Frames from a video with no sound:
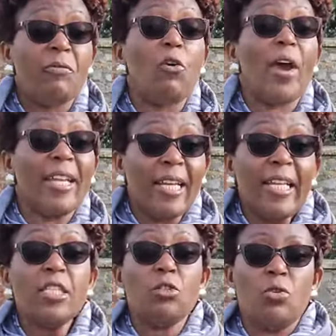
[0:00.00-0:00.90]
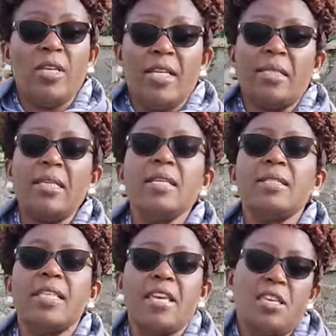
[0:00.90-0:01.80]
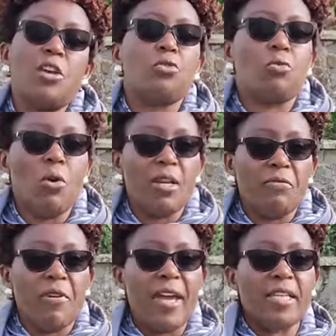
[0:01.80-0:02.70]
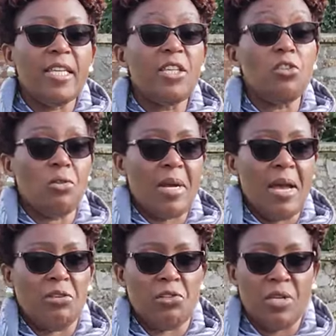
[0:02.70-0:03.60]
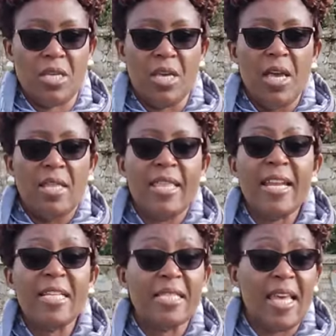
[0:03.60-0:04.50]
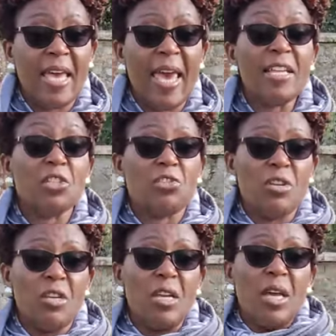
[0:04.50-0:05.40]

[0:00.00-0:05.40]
for at least 2 years since the year you qualified in your country. That is the entry